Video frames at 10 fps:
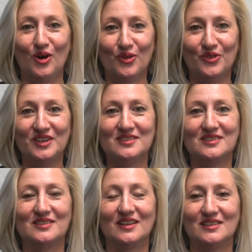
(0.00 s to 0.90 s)
On
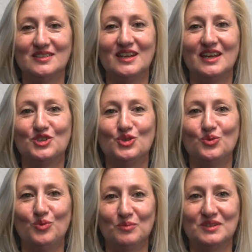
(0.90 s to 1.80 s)
this
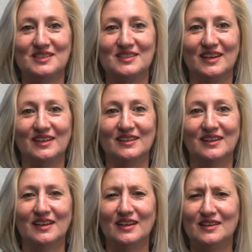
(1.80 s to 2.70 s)
International Women's Day,
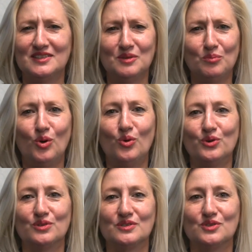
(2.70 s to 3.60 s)
it is
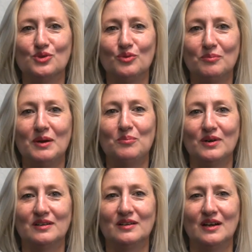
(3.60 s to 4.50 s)
important to
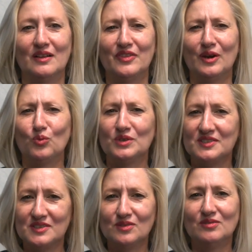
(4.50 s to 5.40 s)
remember that we
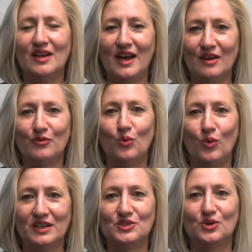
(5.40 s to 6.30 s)
still have a
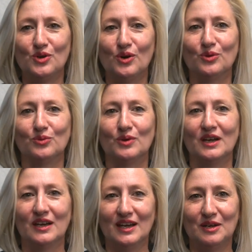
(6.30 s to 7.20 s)
way to go
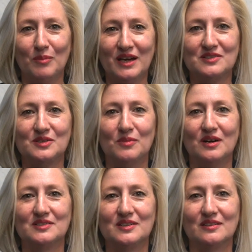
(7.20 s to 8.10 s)
in
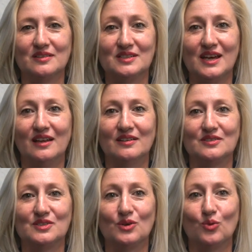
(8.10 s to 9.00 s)
maximising the
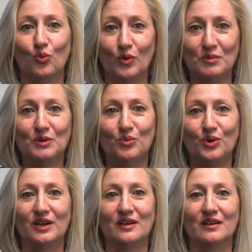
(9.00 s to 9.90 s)
talent women
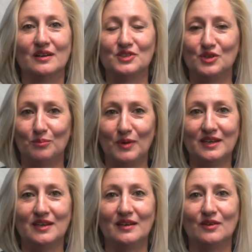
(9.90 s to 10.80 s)
bring to
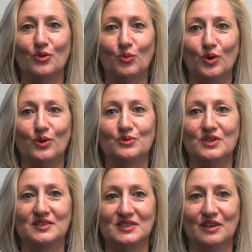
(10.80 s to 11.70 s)
making the
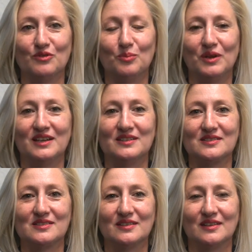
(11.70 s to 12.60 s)
world a safer
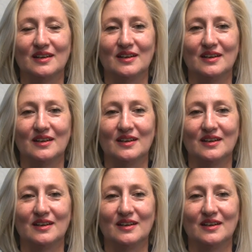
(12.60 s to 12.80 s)
place.